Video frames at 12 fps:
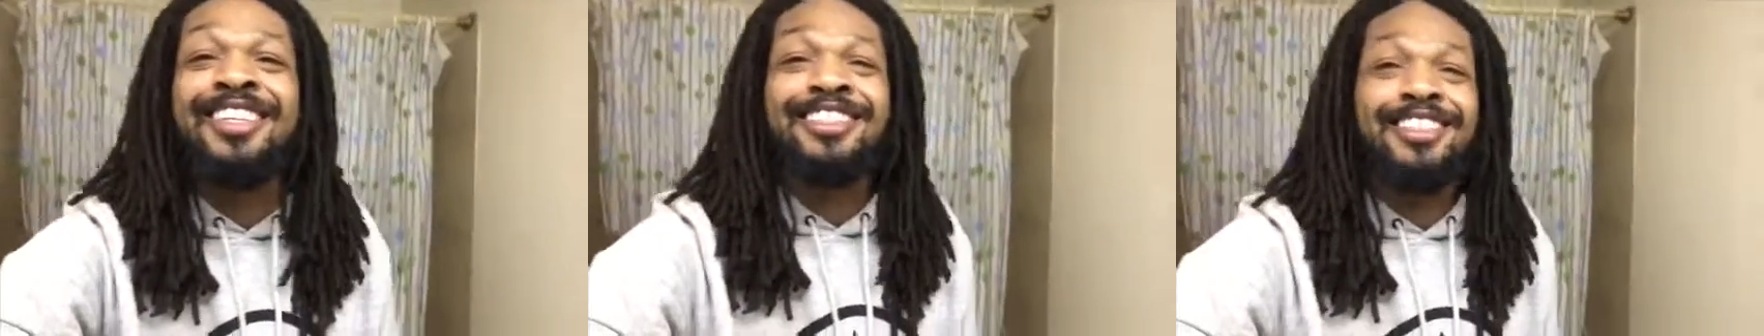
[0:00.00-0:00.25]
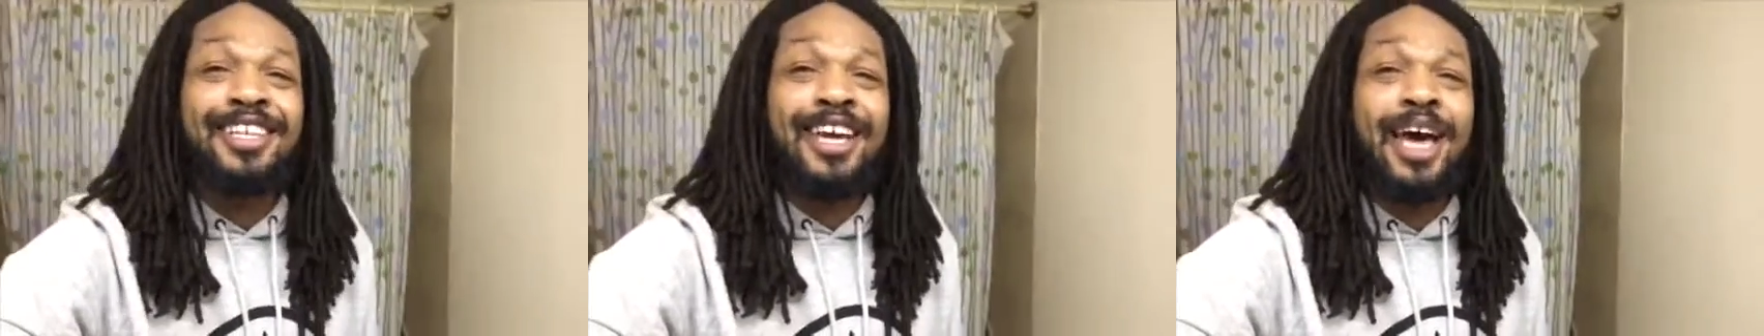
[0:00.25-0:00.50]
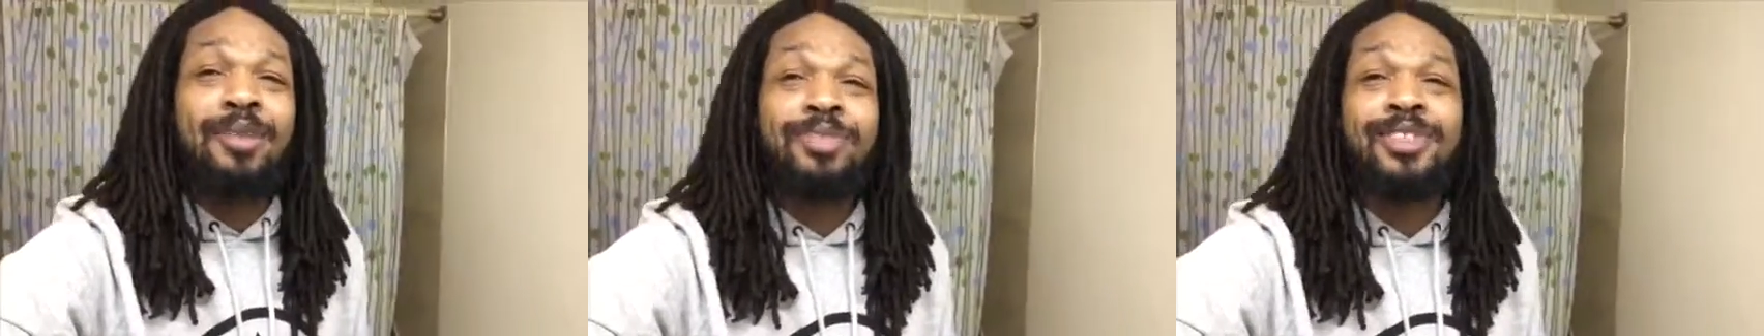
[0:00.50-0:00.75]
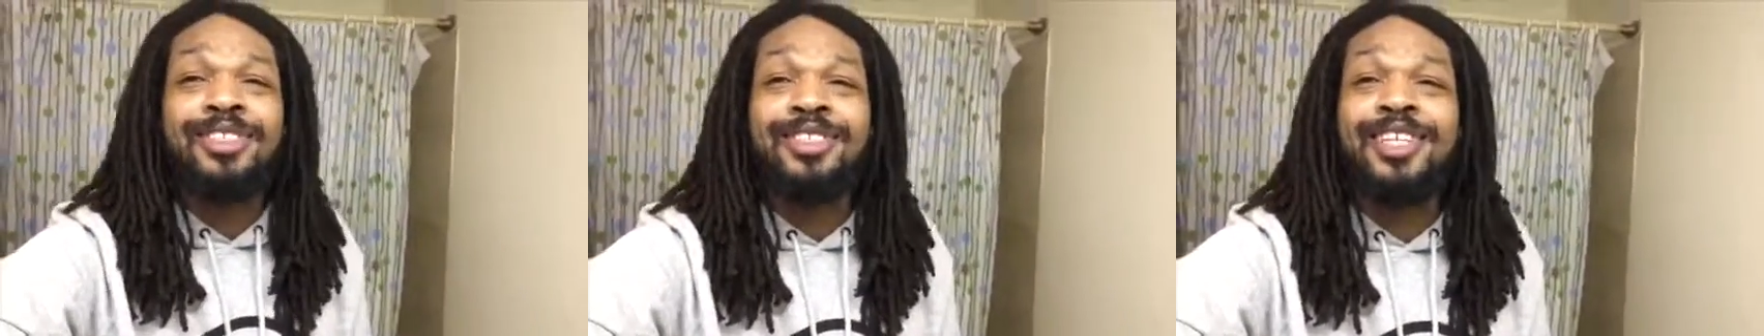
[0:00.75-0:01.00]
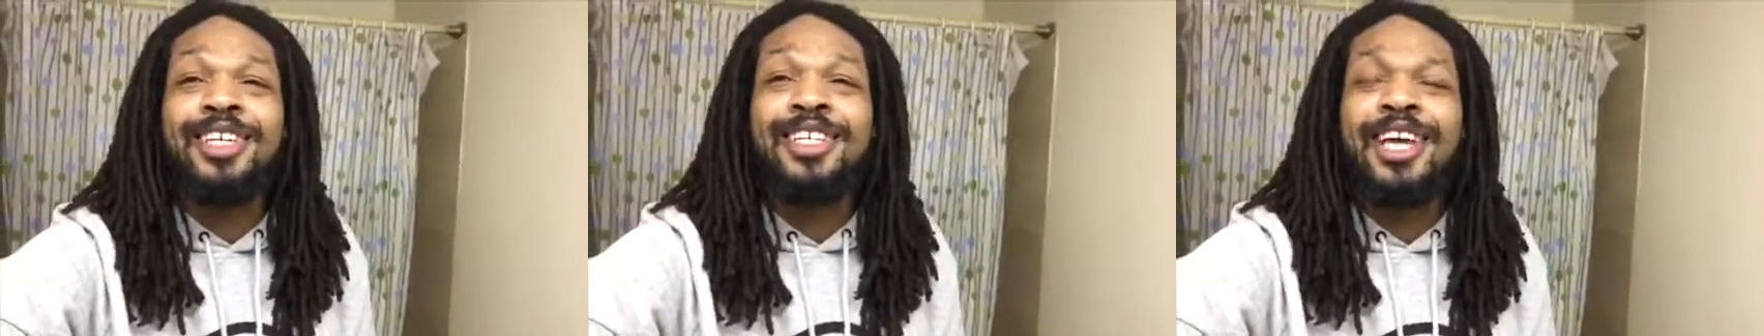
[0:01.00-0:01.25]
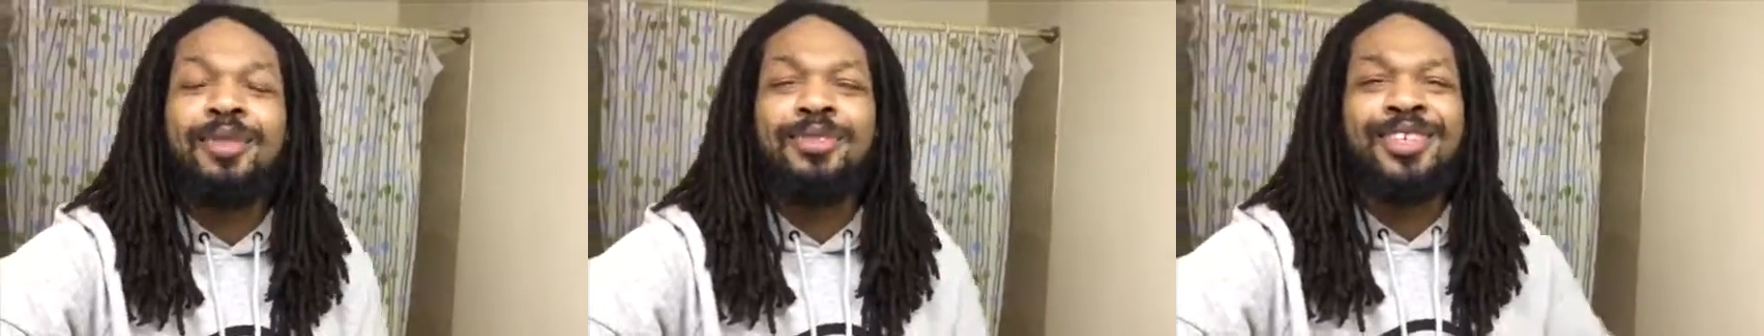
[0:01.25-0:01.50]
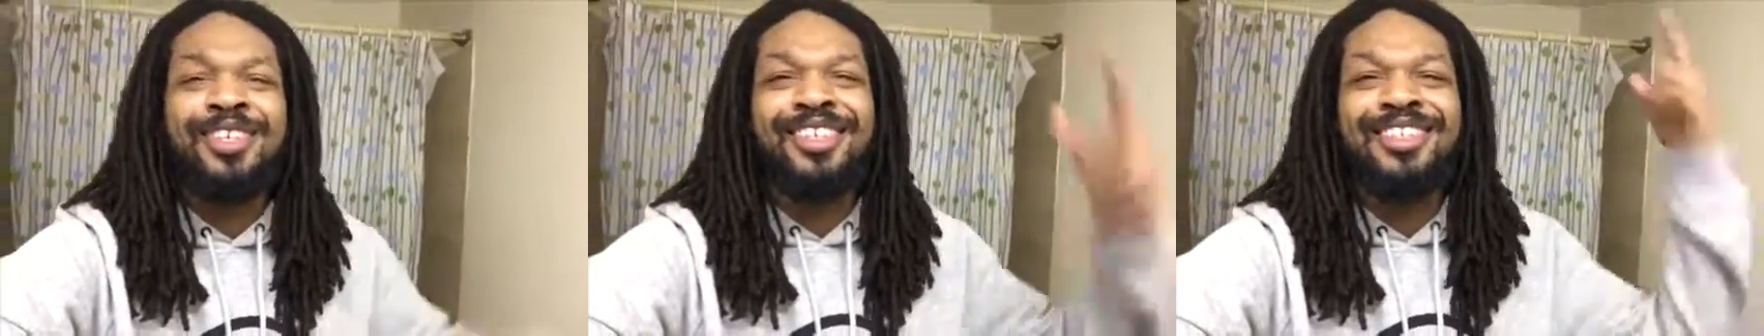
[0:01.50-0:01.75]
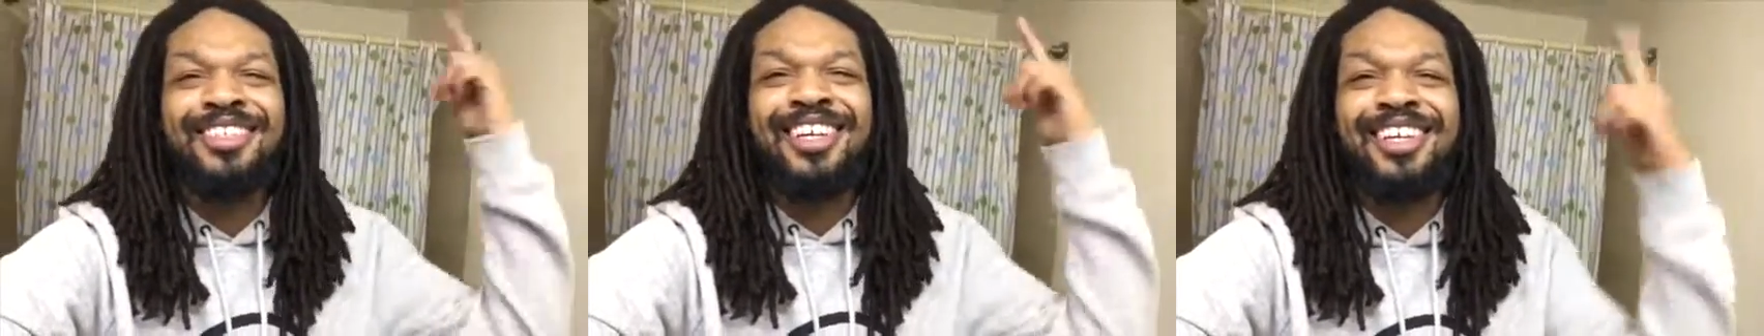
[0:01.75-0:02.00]
Stay happy and stay nappy.
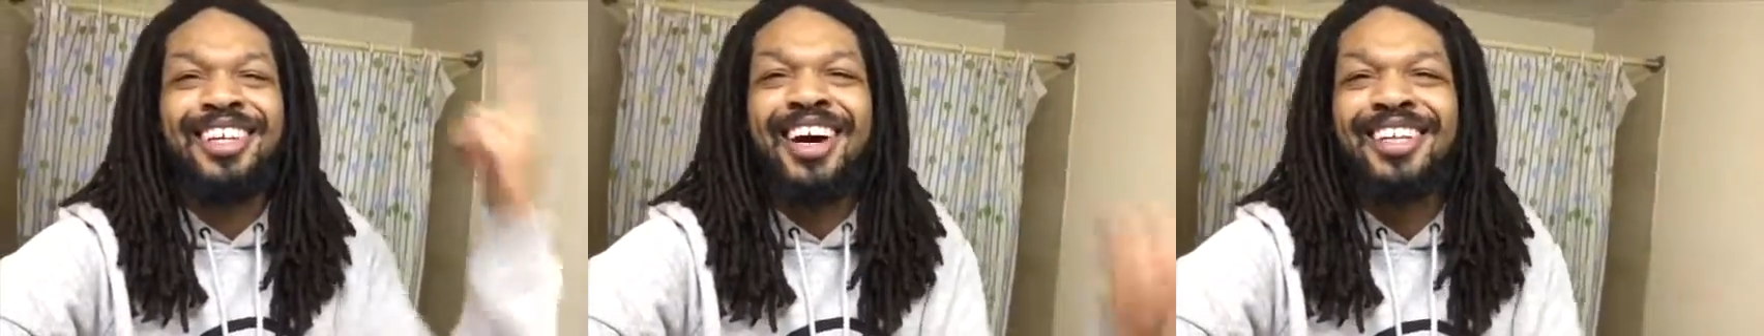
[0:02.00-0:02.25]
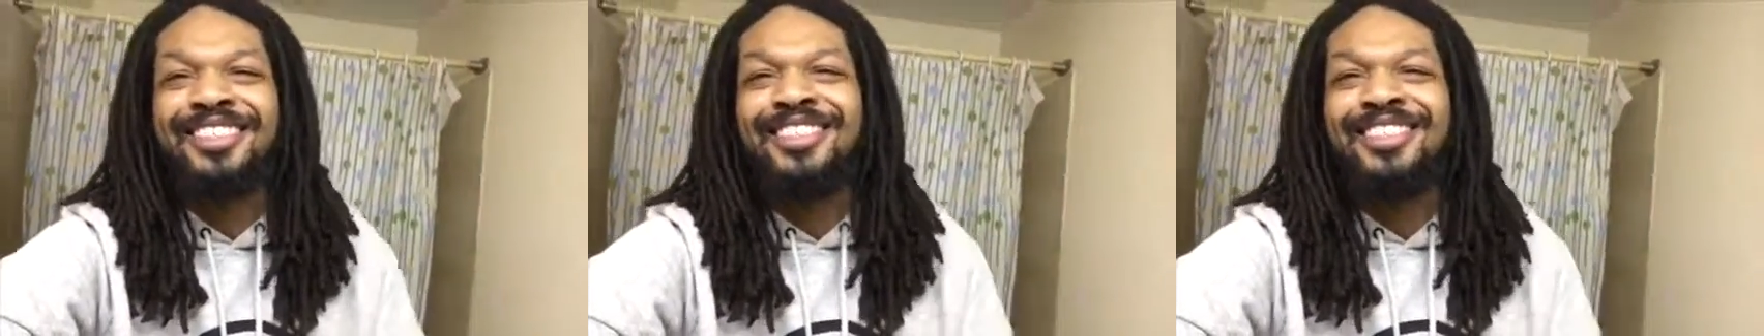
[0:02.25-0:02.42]
Stay locked